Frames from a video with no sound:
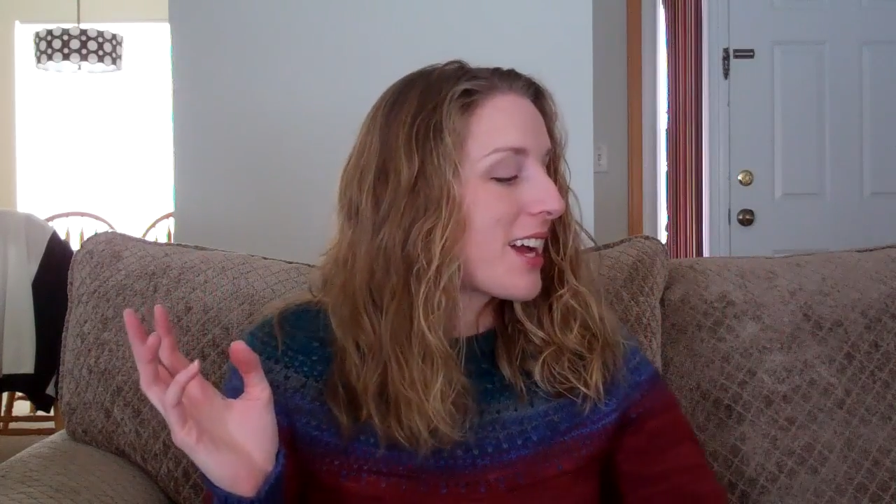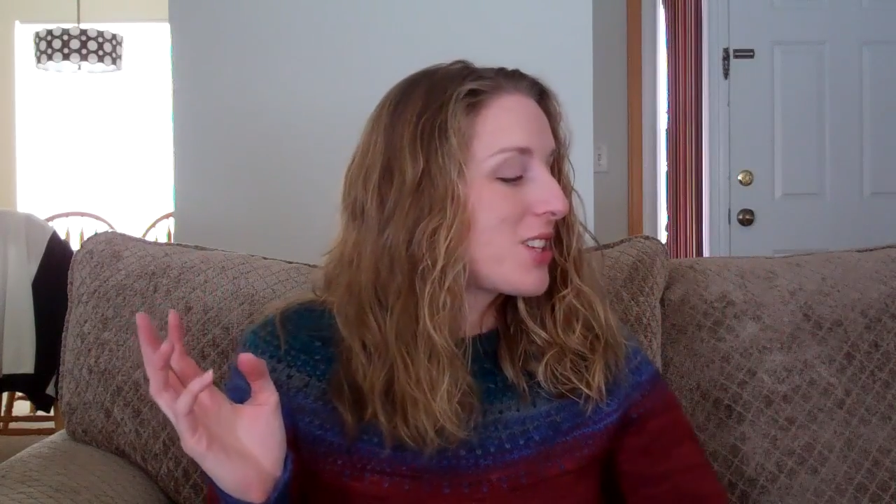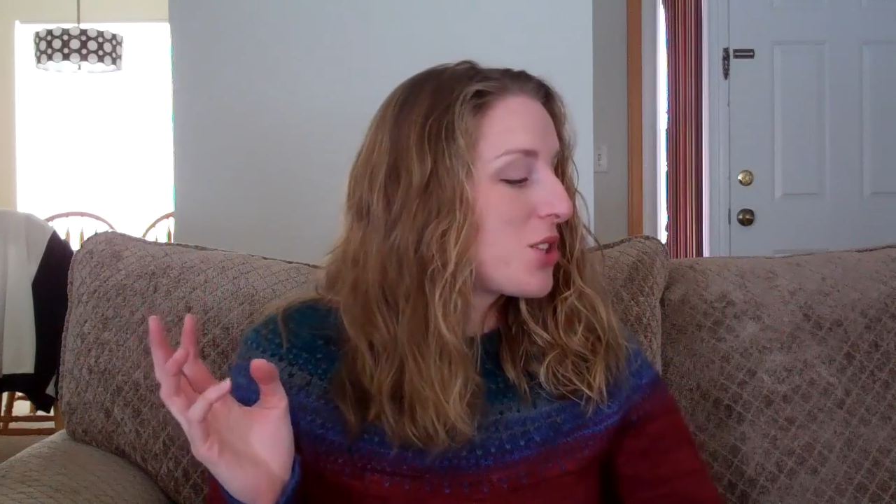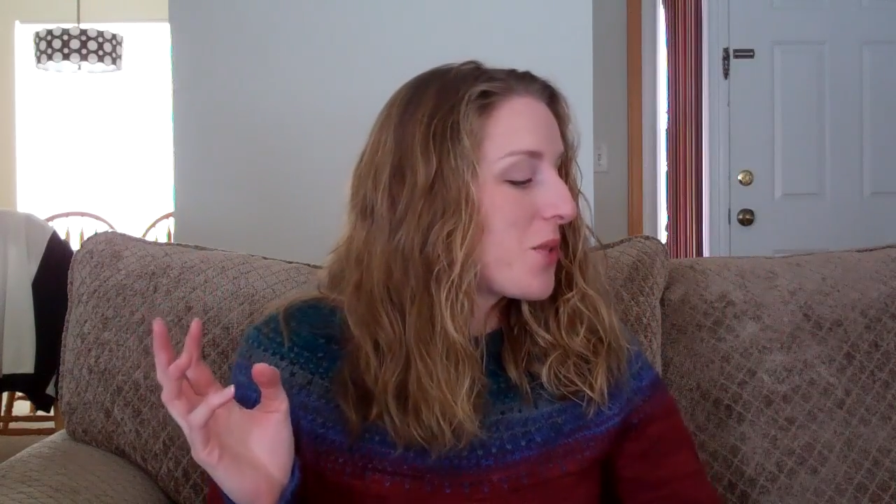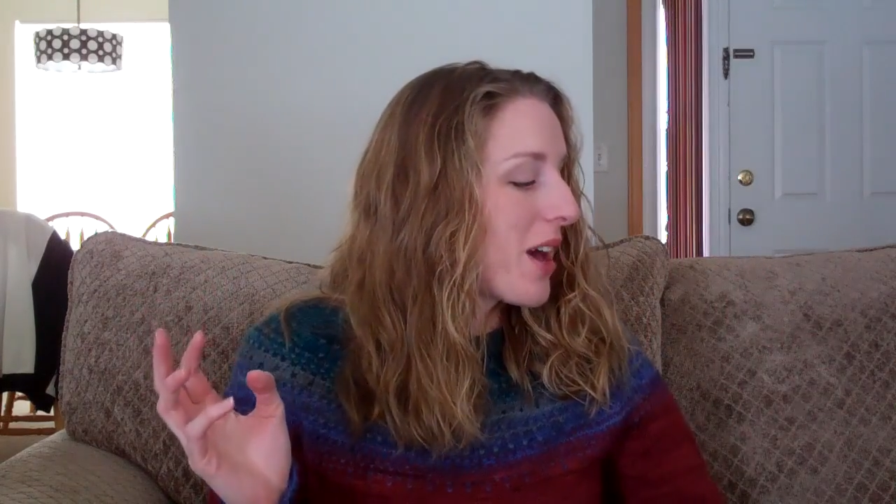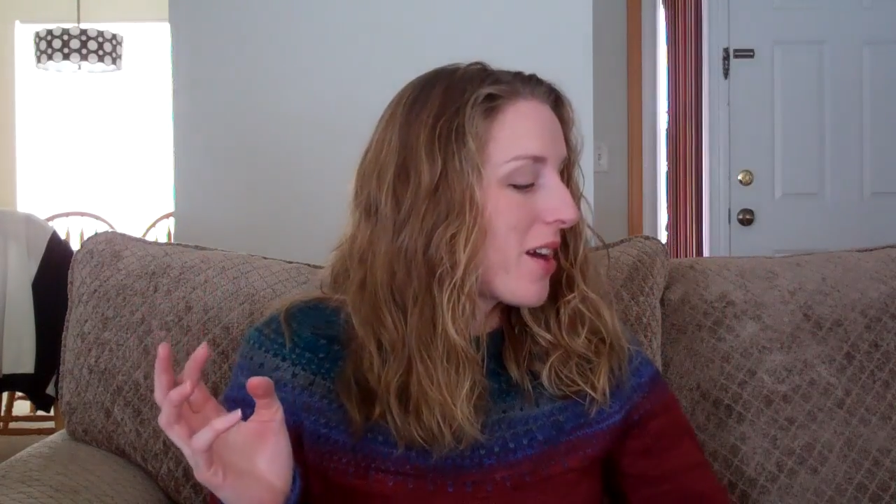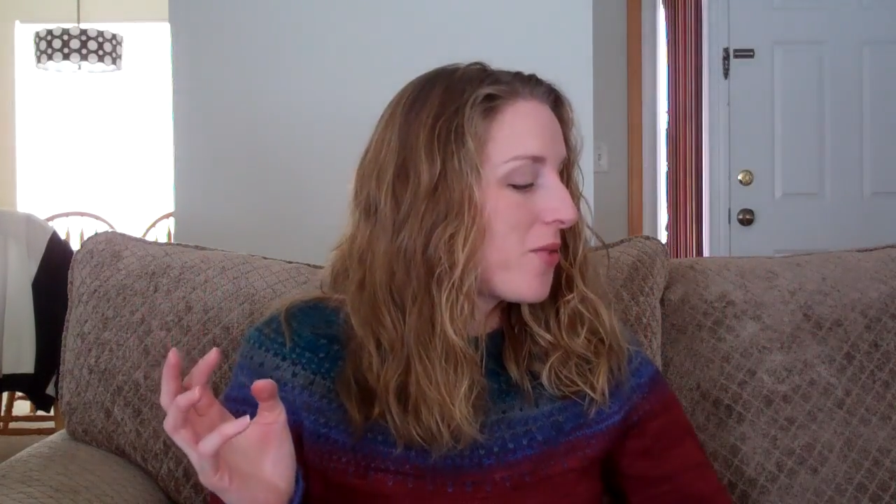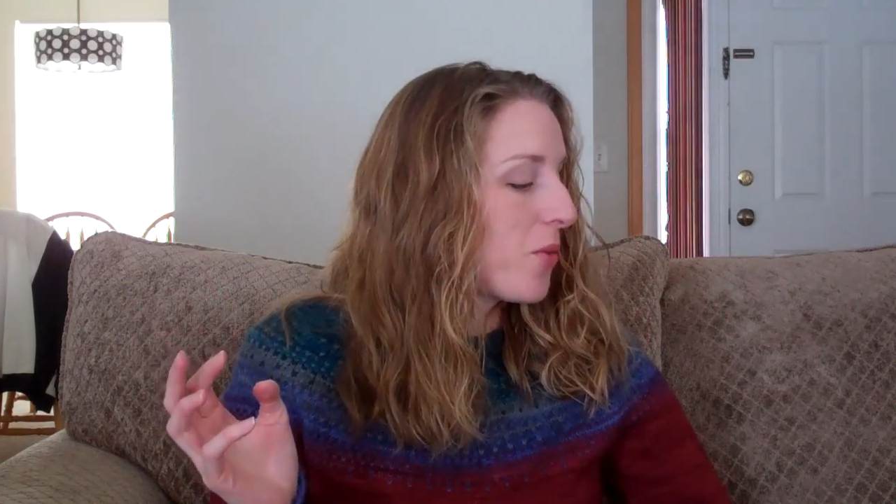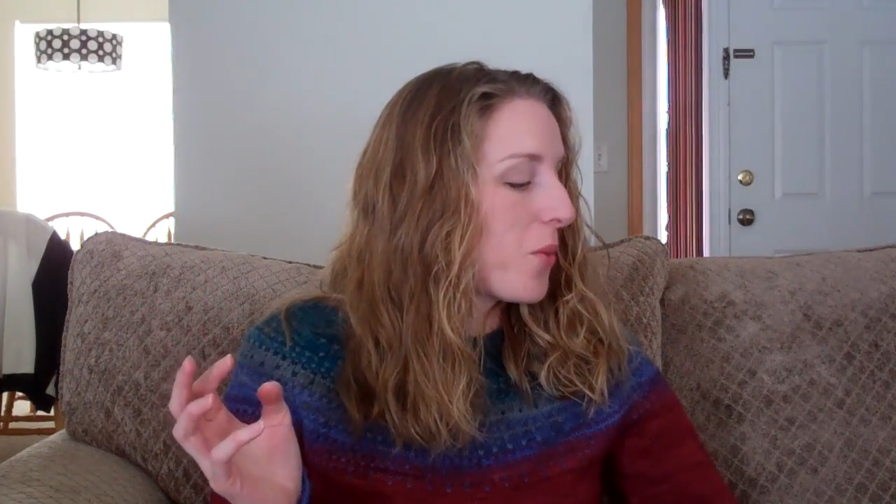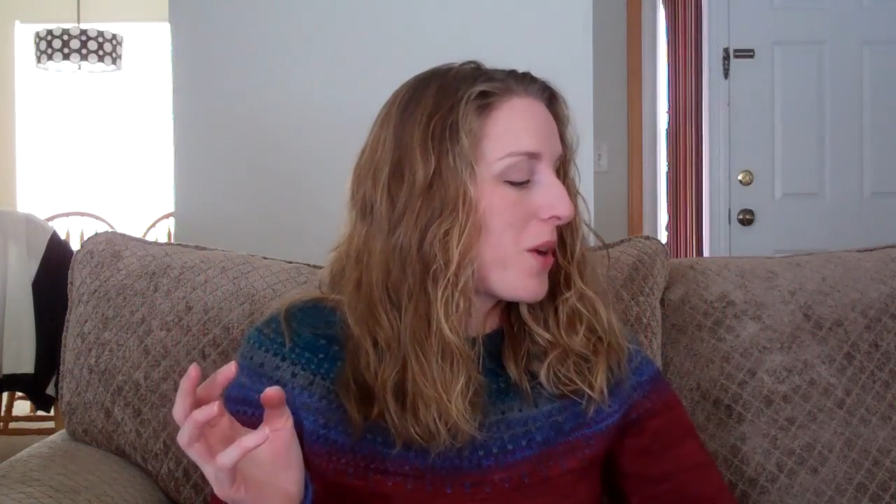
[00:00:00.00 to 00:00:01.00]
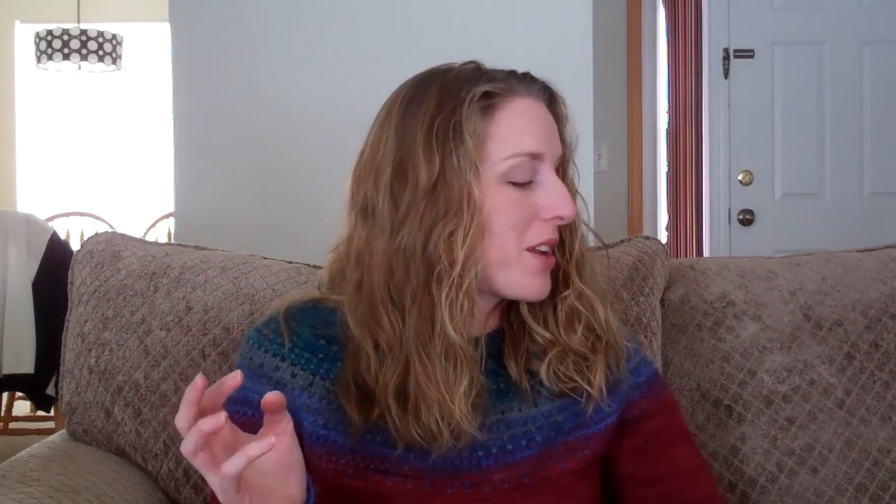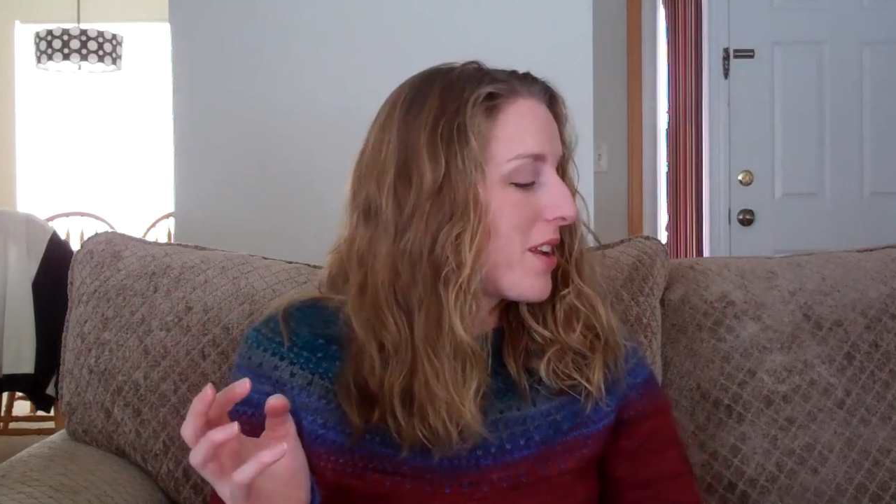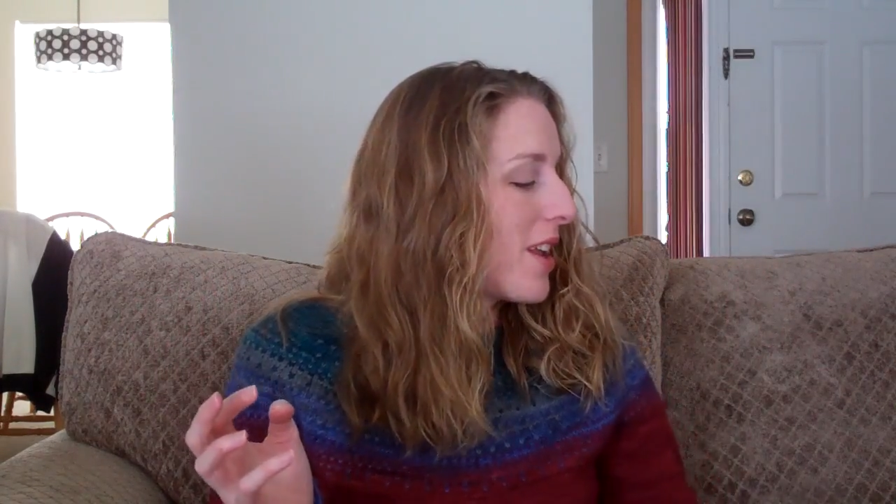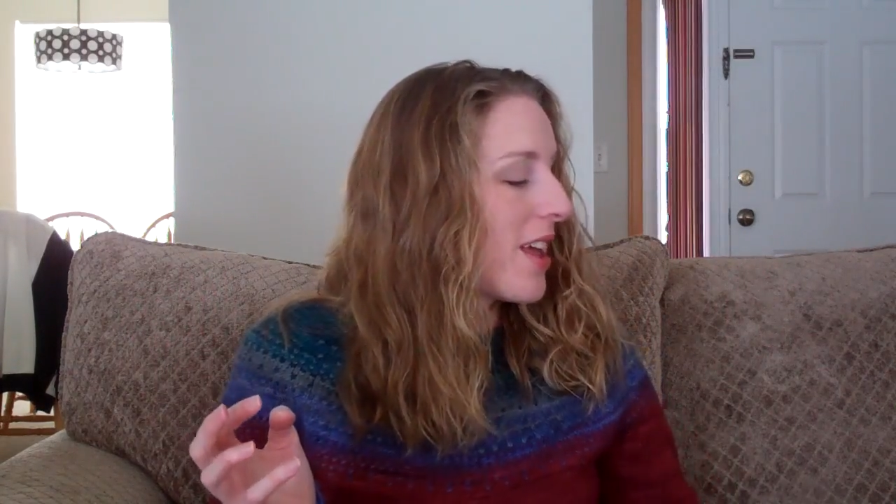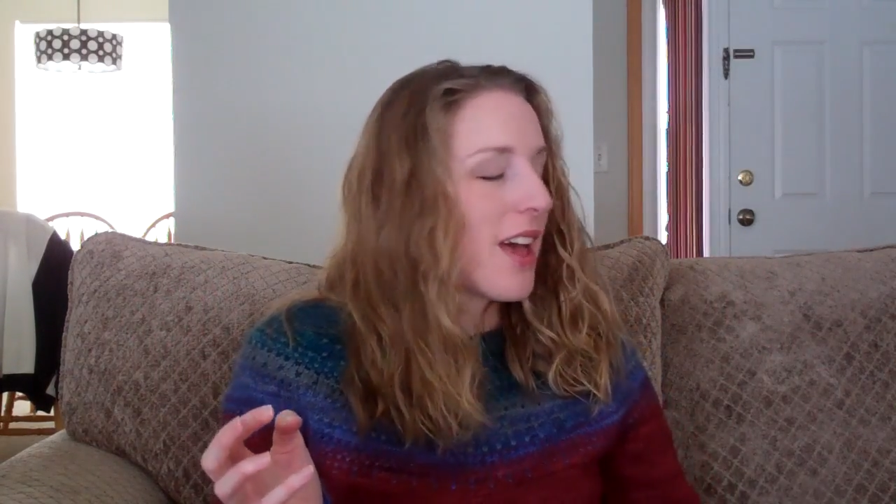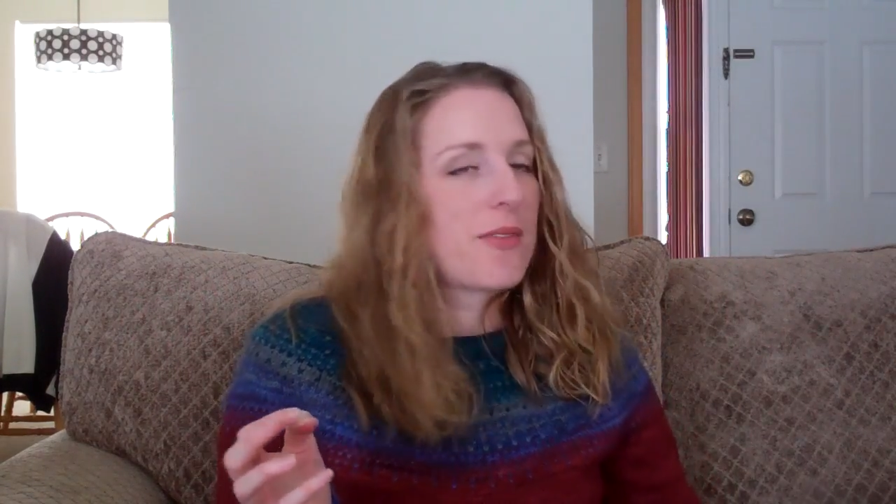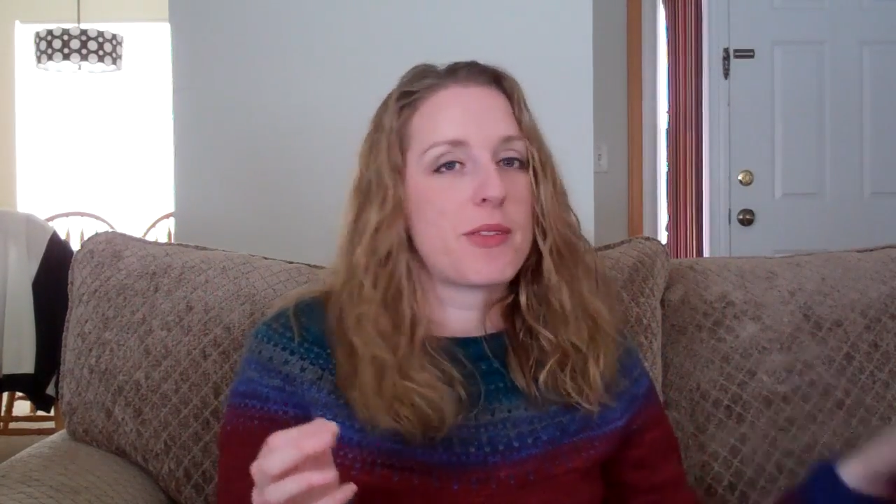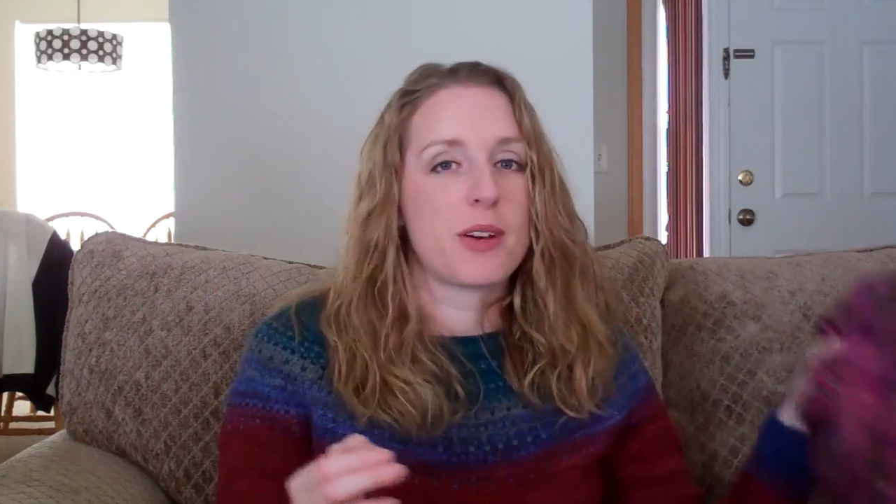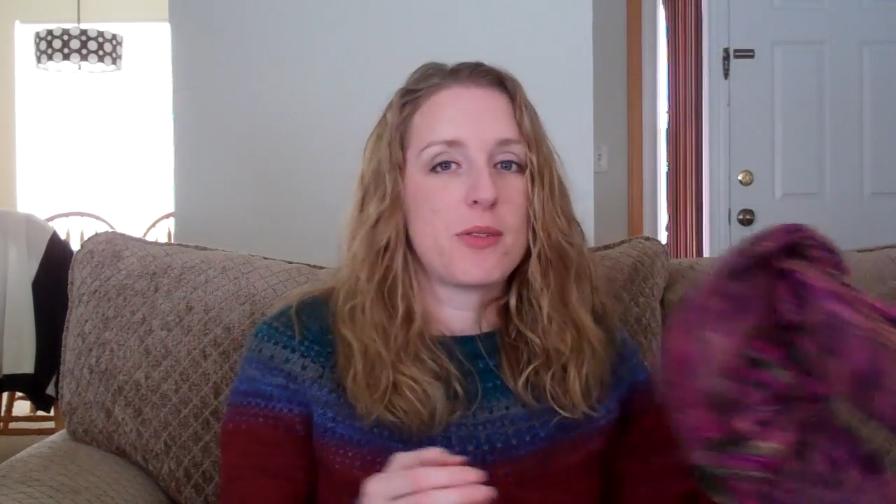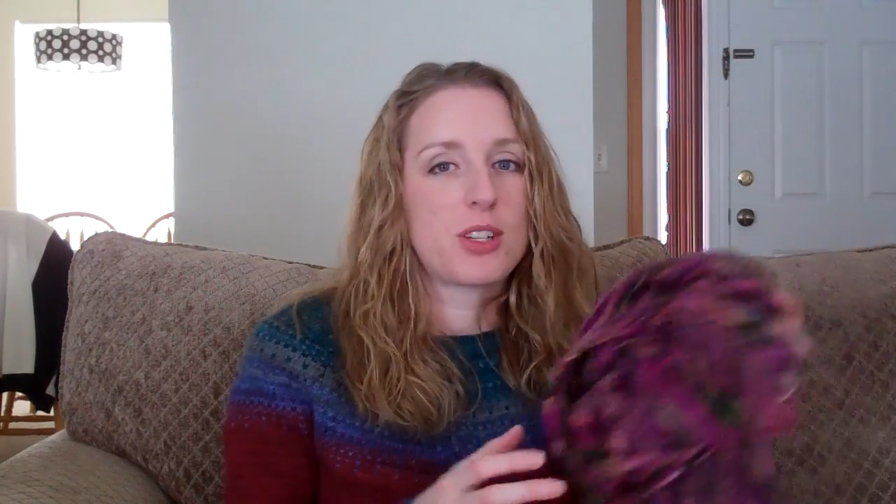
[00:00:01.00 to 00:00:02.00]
I do have one FO,